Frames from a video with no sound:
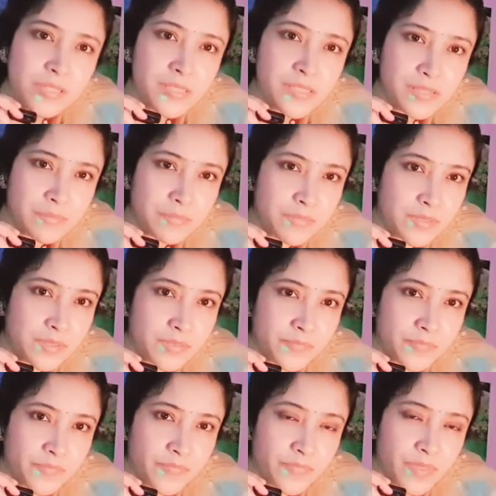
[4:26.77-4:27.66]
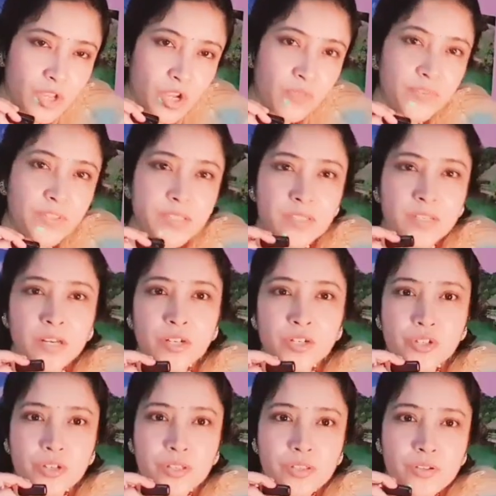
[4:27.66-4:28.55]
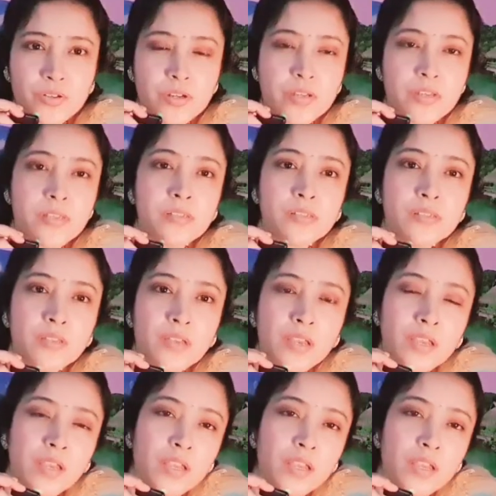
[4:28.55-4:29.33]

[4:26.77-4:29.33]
symbol of this nakshatra is